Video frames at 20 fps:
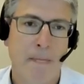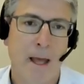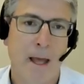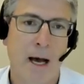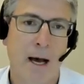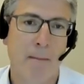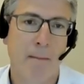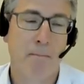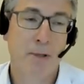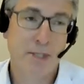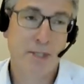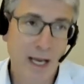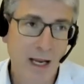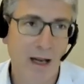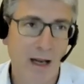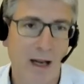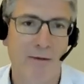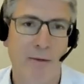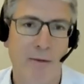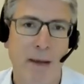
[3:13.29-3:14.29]
um,
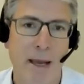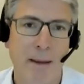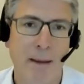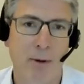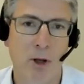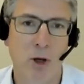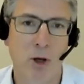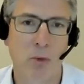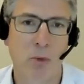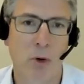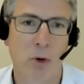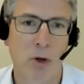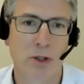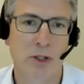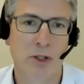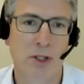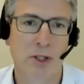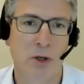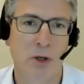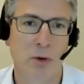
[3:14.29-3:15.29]
particularly for people who
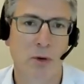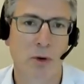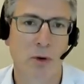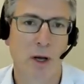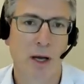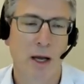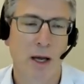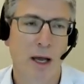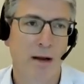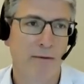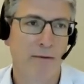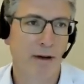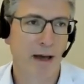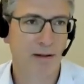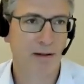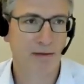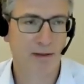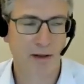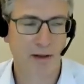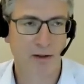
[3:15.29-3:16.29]
want to
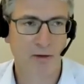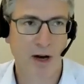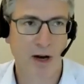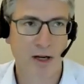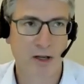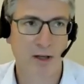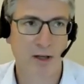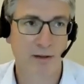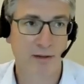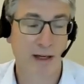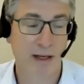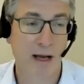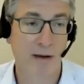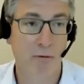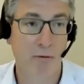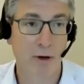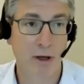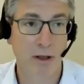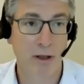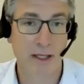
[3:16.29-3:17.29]
invest in strategies that
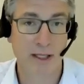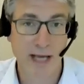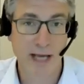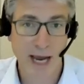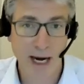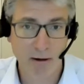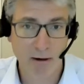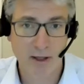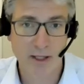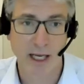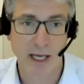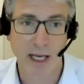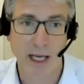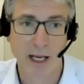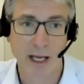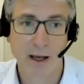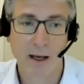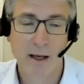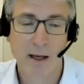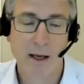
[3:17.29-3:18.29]
have real
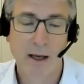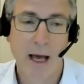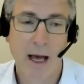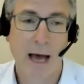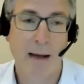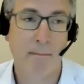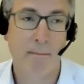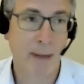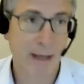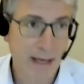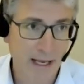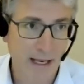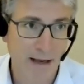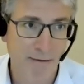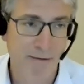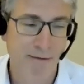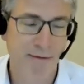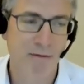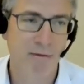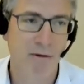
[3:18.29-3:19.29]
integrity and
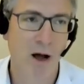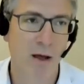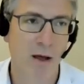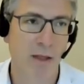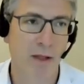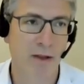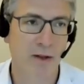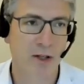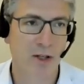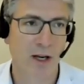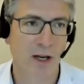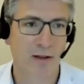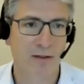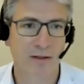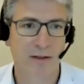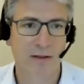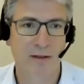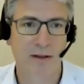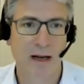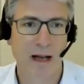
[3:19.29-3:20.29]
belief rather than
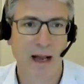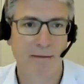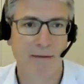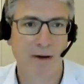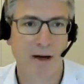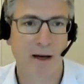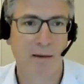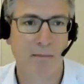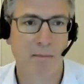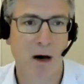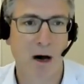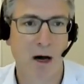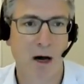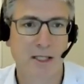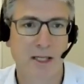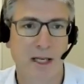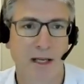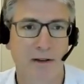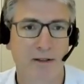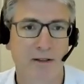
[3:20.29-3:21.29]
just clever
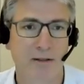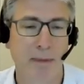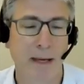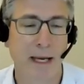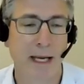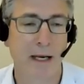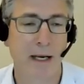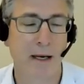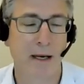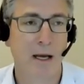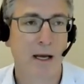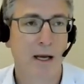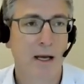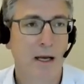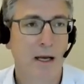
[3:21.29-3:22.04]
marketing spin.